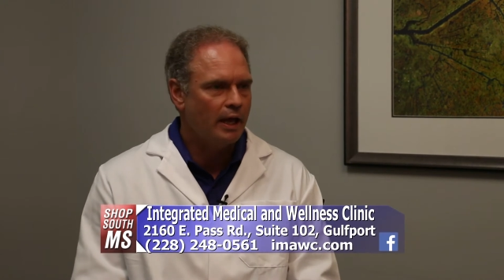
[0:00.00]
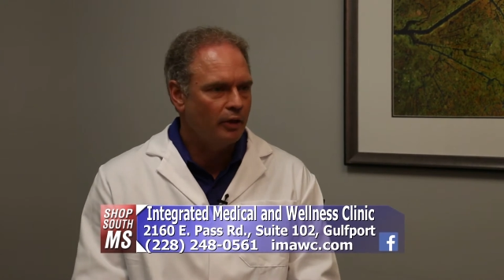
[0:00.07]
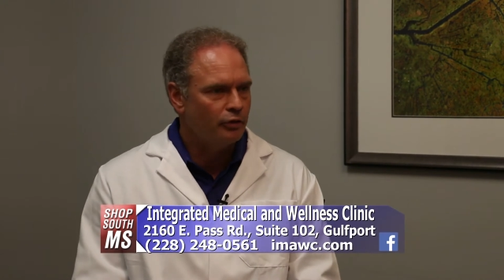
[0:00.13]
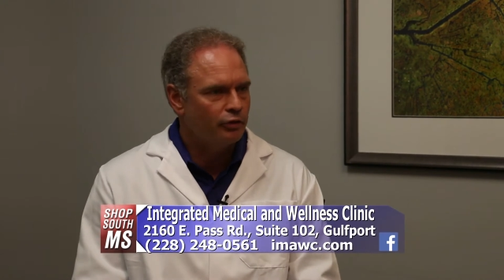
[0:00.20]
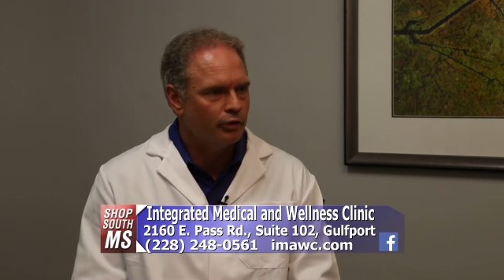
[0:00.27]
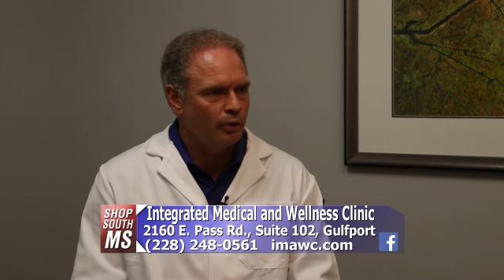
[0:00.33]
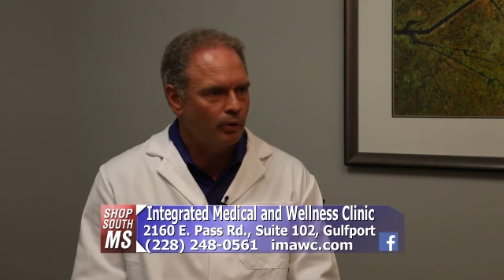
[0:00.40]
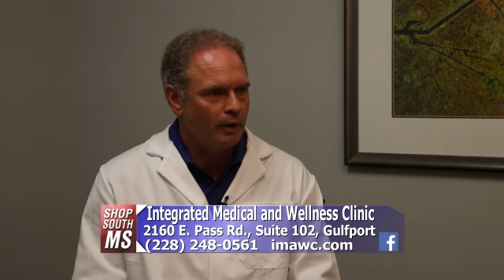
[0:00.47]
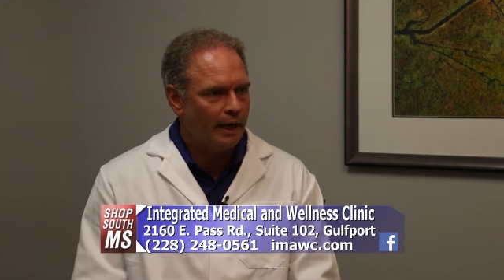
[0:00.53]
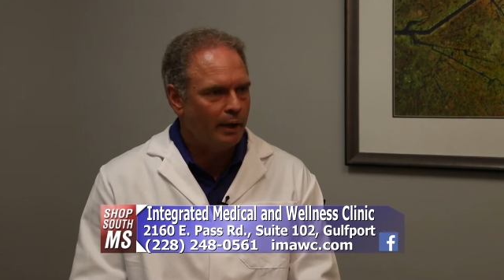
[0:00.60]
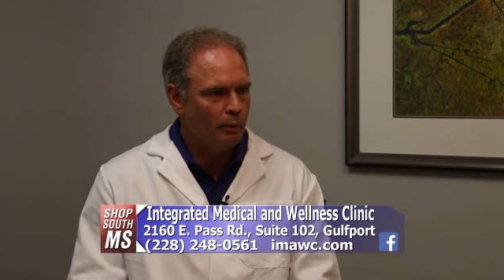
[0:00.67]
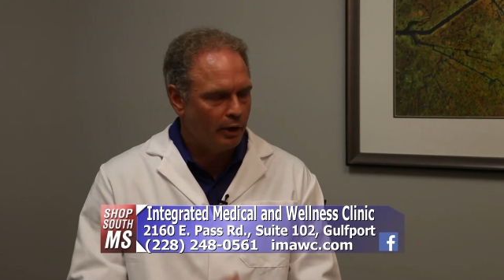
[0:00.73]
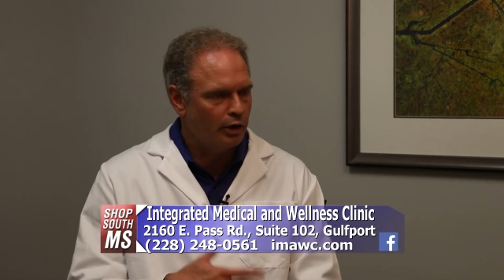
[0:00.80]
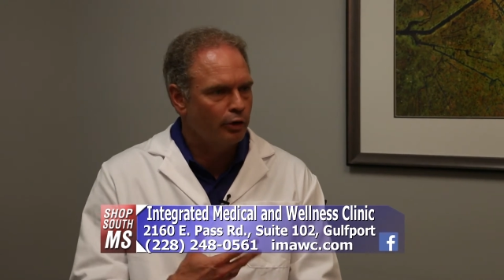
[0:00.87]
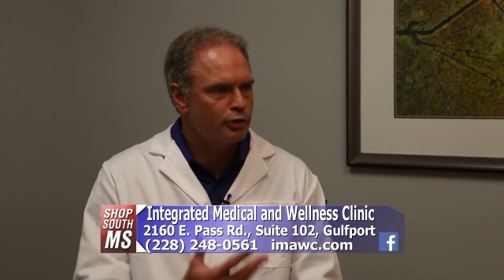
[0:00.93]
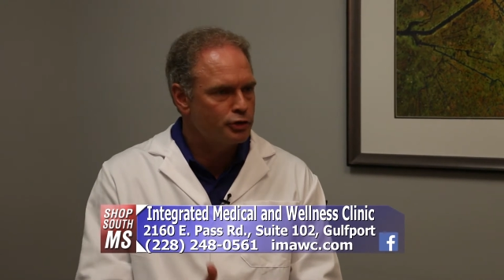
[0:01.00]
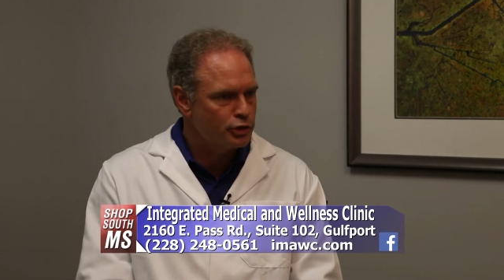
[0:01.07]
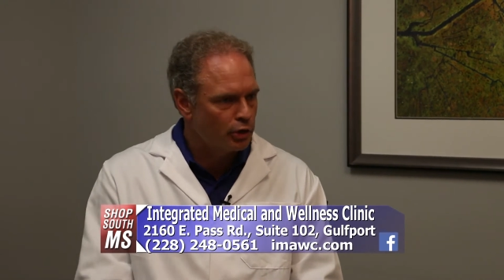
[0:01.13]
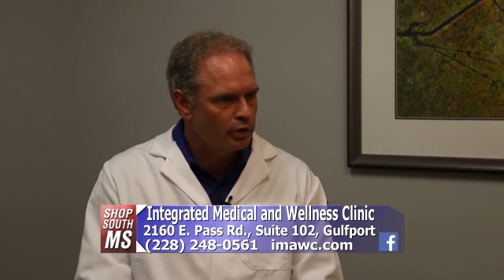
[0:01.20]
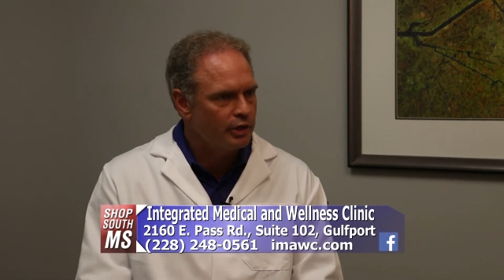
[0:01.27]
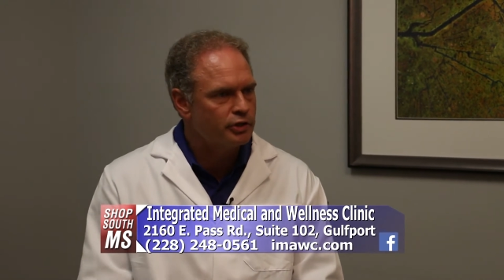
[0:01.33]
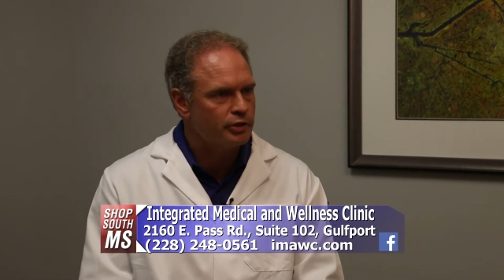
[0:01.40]
And so I went on a
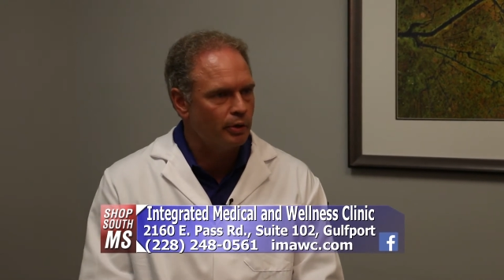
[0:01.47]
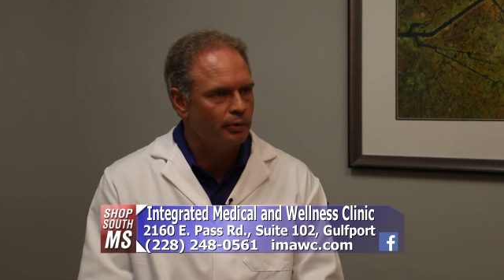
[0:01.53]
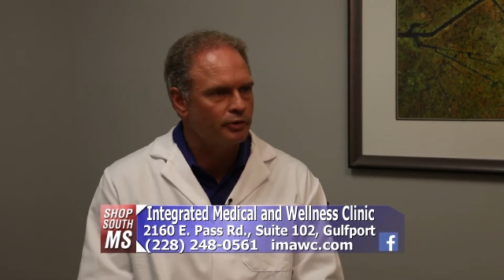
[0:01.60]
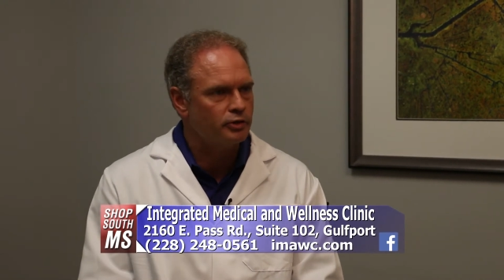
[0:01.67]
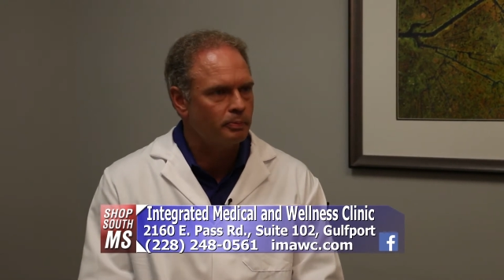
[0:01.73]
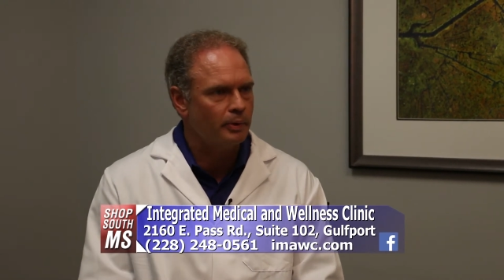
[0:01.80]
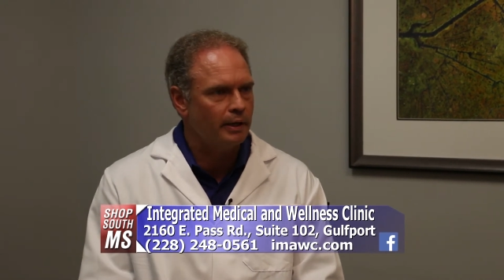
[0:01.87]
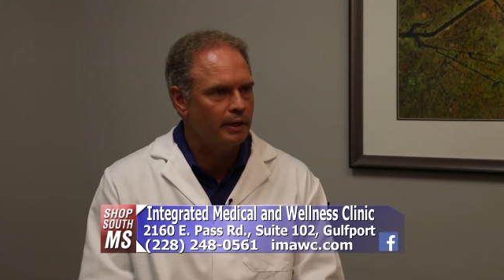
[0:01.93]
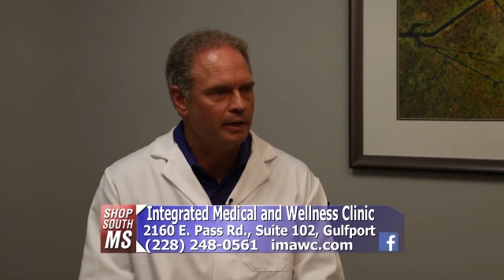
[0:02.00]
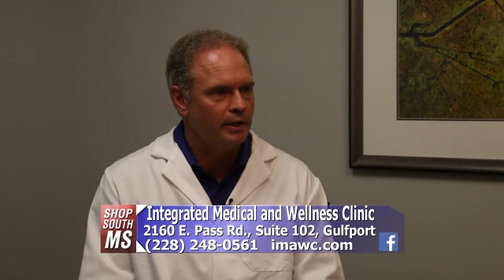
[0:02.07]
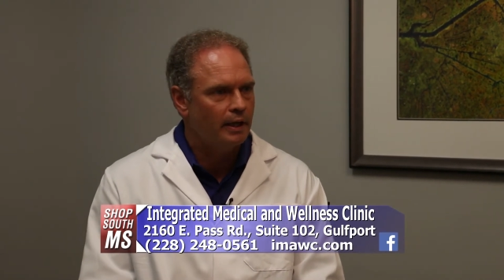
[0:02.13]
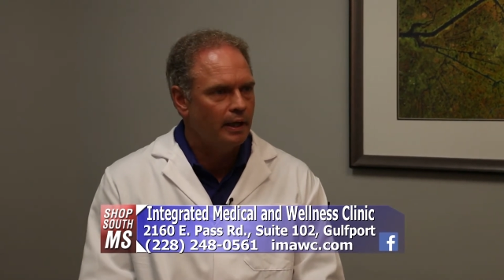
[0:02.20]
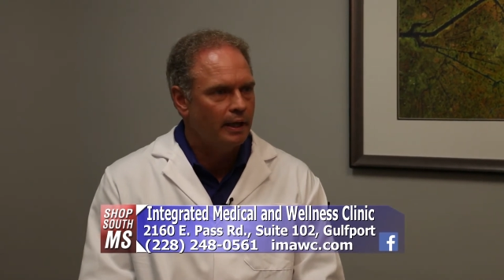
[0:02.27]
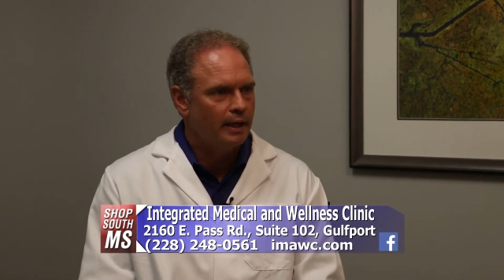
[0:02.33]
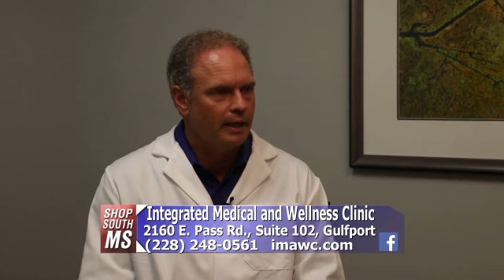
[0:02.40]
journey, so to speak.